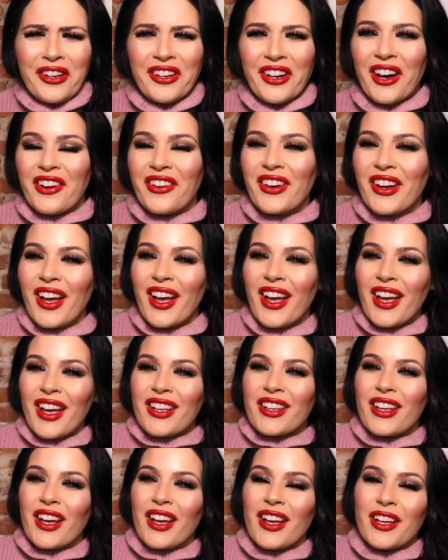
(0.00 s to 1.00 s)
you know,
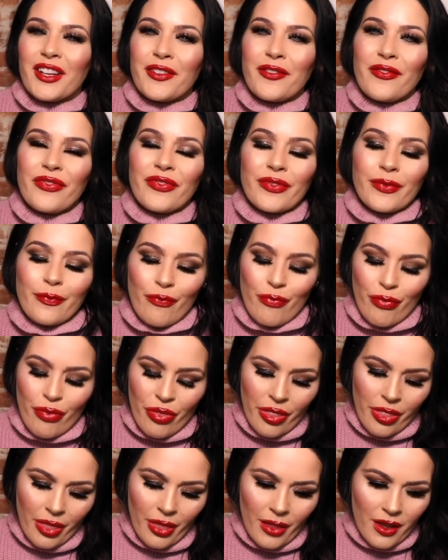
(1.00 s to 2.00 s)
um,
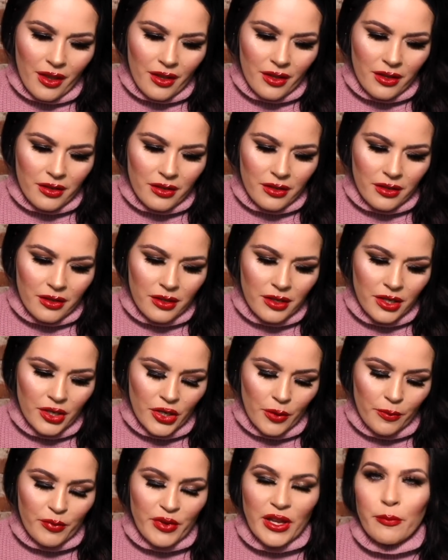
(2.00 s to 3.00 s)
you
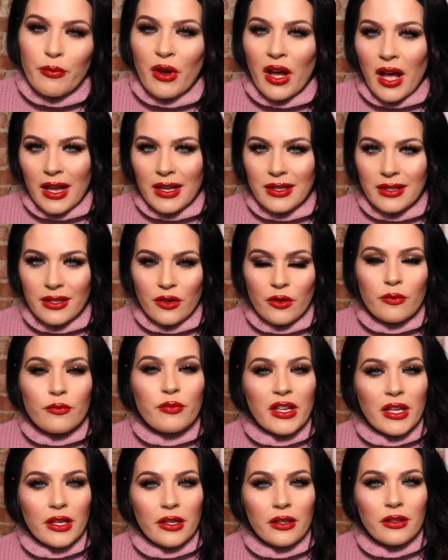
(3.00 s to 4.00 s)
know, being pot, you know,
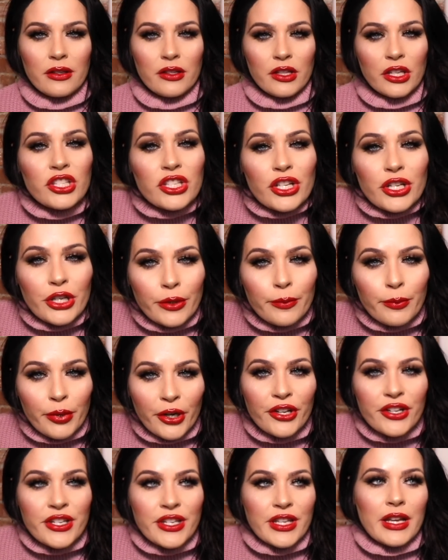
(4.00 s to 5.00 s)
being that's a good
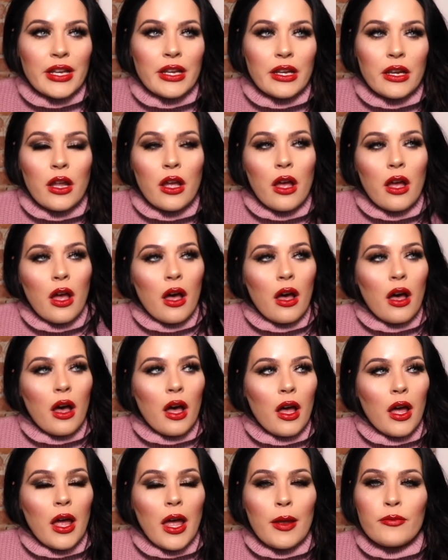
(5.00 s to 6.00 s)
person
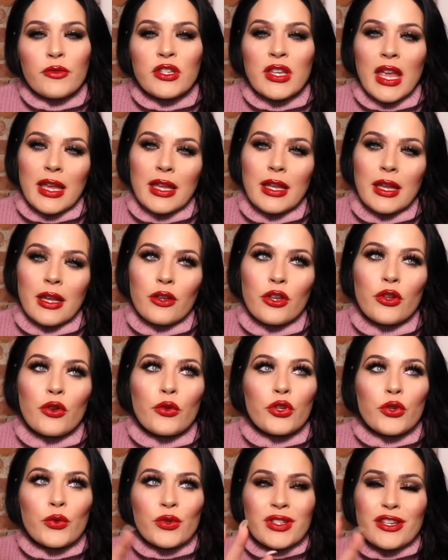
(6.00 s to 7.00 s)
uh, and taking, you know,
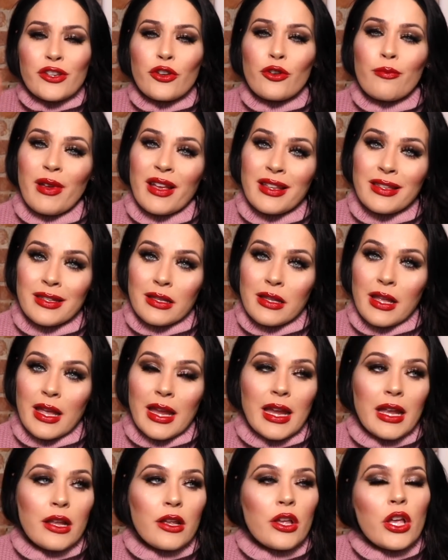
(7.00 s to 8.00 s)
using your best
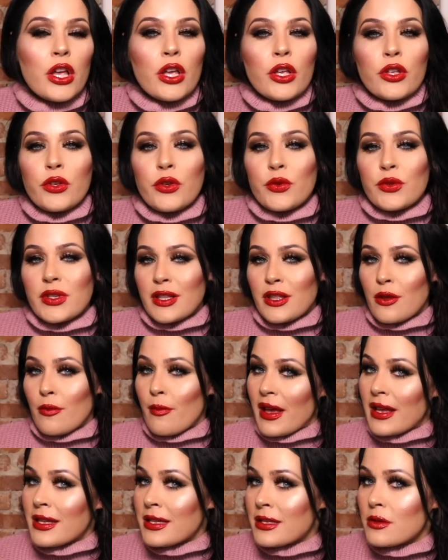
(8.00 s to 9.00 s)
light, using the
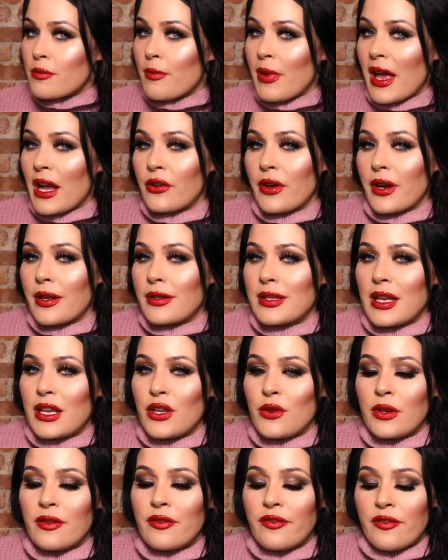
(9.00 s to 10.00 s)
best backgrounds that
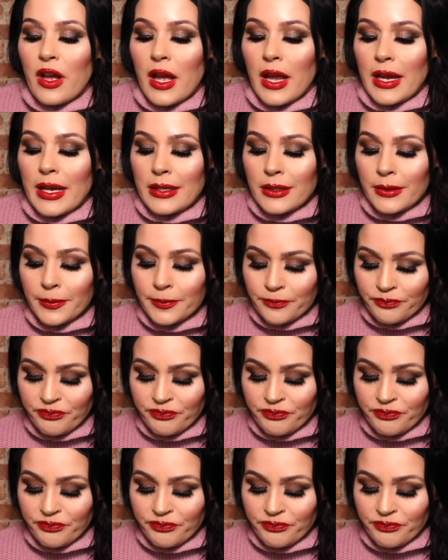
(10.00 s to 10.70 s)
you can find,